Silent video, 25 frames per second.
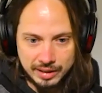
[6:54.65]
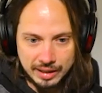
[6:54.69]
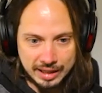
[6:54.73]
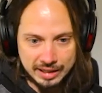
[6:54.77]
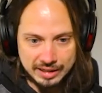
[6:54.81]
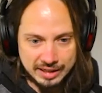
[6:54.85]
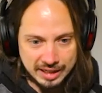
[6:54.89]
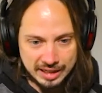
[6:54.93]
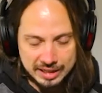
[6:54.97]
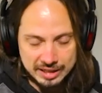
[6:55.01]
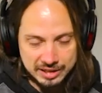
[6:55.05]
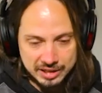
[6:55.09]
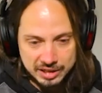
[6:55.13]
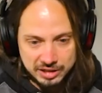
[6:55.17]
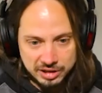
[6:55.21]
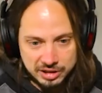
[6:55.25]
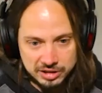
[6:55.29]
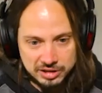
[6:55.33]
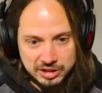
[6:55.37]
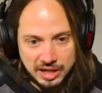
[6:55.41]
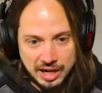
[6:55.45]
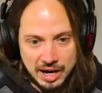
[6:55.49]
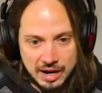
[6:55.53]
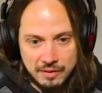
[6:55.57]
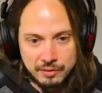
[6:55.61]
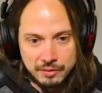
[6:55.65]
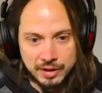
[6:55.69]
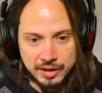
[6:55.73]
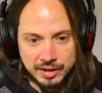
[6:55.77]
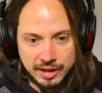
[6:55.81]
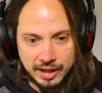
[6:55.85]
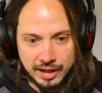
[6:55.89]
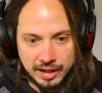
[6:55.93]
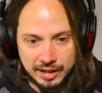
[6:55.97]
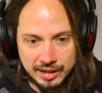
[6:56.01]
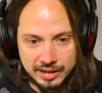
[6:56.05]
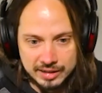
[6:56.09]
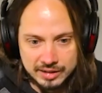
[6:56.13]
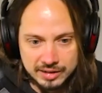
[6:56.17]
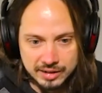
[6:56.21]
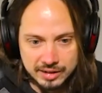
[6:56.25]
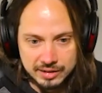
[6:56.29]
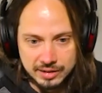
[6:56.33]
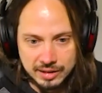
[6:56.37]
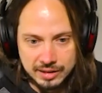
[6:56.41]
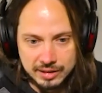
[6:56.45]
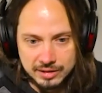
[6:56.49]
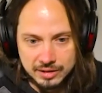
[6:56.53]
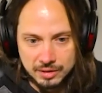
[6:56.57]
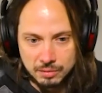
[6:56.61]
Is, is it just every day? Is it
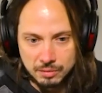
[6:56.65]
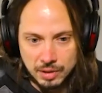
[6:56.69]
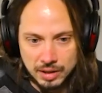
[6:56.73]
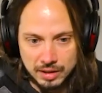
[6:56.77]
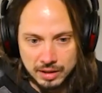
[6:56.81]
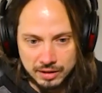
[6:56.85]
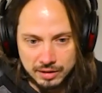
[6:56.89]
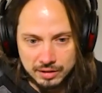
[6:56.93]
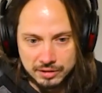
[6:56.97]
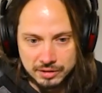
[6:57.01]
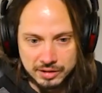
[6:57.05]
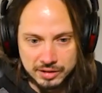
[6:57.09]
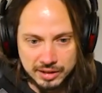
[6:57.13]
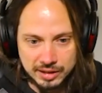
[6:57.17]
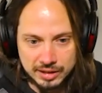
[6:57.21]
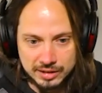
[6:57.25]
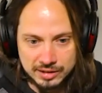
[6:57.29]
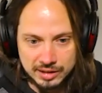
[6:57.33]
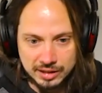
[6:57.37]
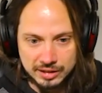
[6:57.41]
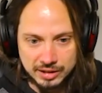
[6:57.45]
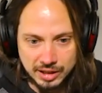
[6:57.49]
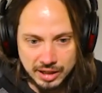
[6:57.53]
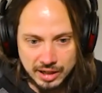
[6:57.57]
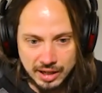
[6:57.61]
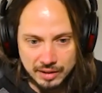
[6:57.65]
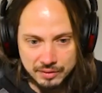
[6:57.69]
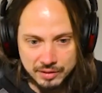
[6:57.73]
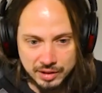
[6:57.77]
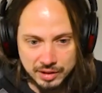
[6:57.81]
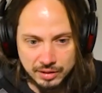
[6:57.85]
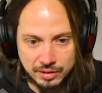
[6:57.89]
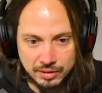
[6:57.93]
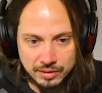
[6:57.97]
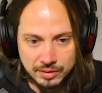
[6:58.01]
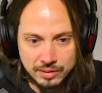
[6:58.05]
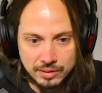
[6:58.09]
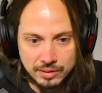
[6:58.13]
is it one of those things no, that no. you have to do?